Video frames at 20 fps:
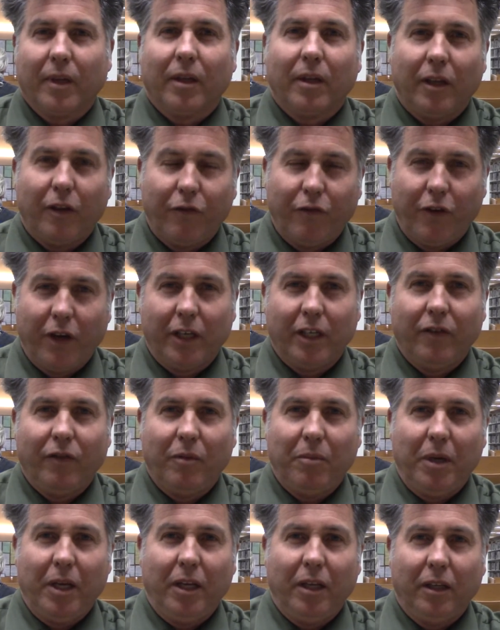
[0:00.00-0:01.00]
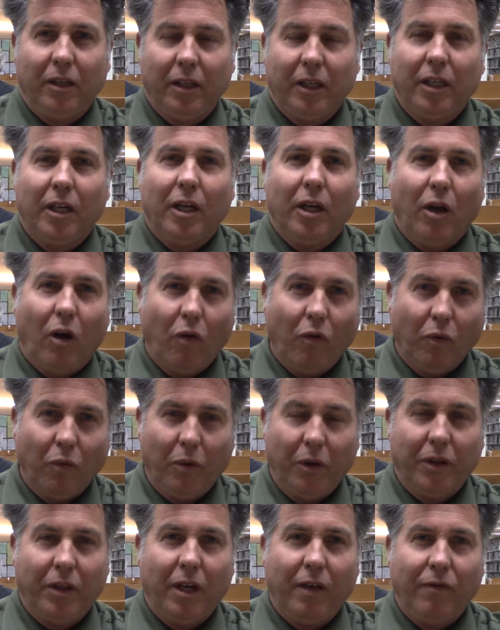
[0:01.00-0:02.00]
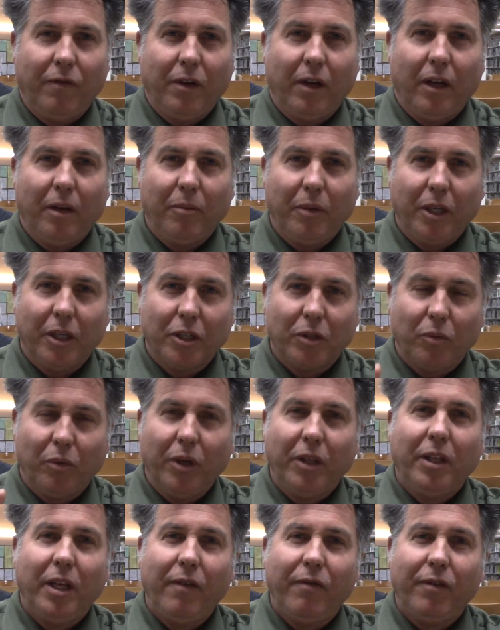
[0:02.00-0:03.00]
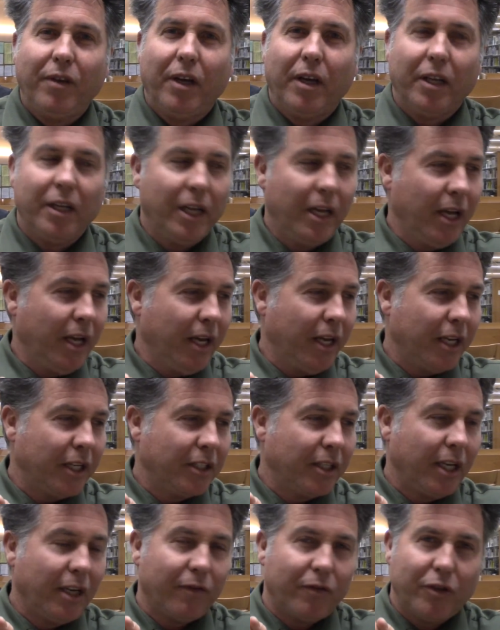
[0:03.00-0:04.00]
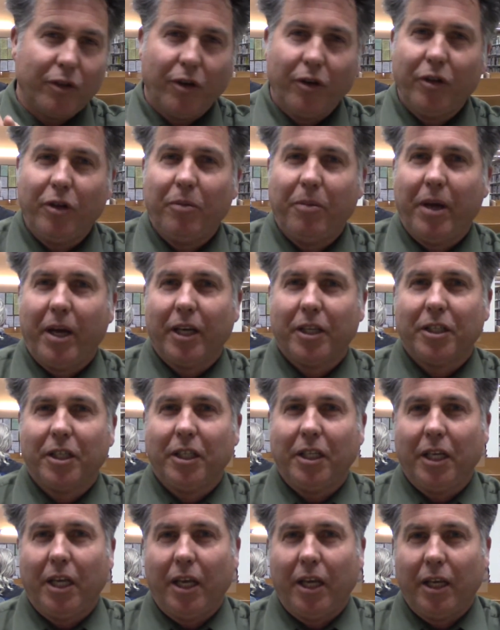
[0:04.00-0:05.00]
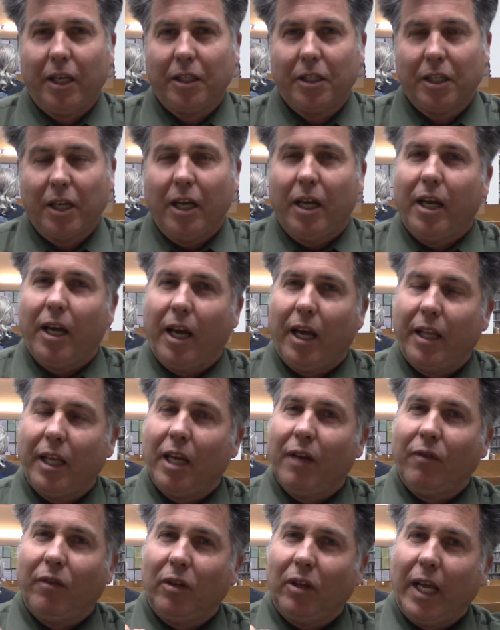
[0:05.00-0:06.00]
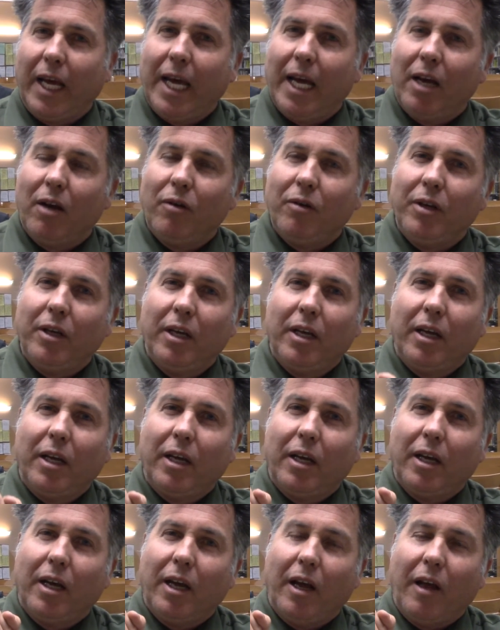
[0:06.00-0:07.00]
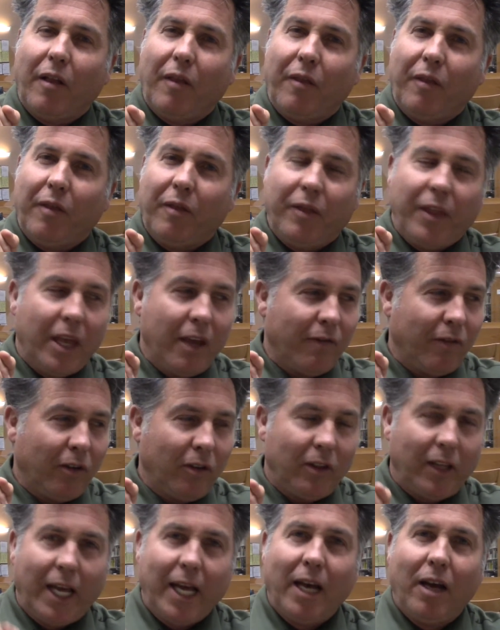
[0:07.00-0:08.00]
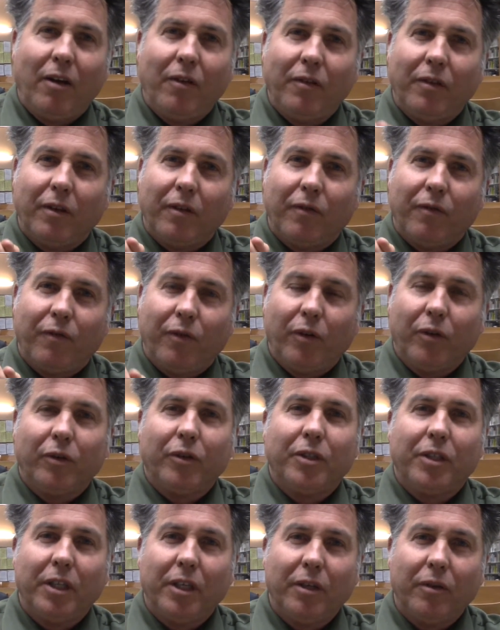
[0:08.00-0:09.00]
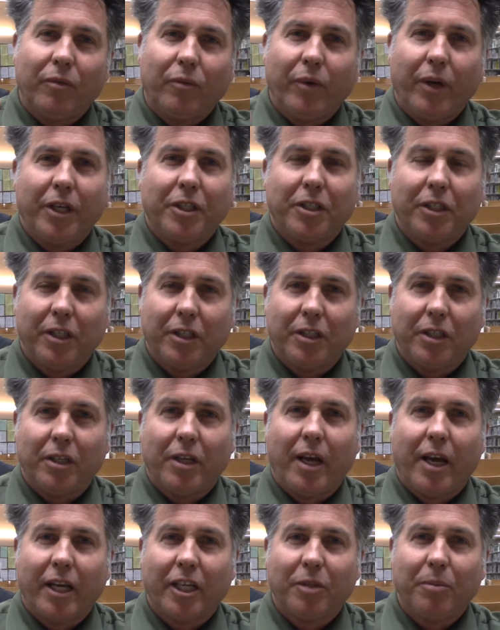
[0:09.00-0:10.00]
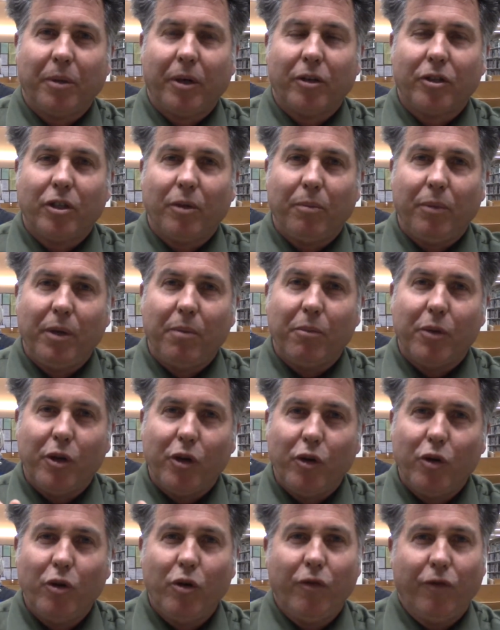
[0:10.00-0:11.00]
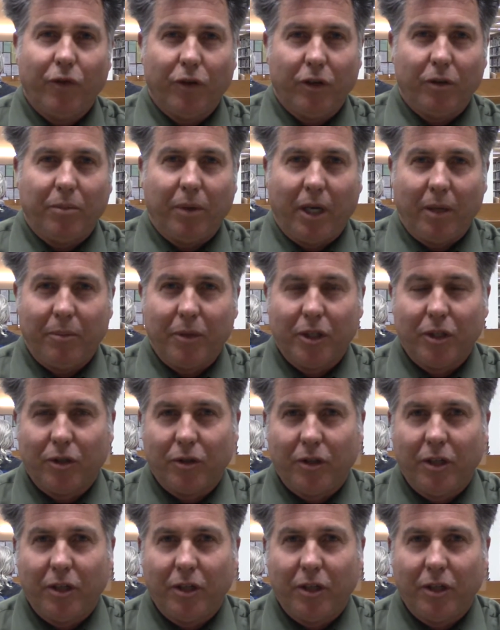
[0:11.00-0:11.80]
Effective immediately over what they've done. Because what they've done is they have turned their backs on the kids, and they have allowed the Fullerton residents and taxpayers to be maneuvered by Mr.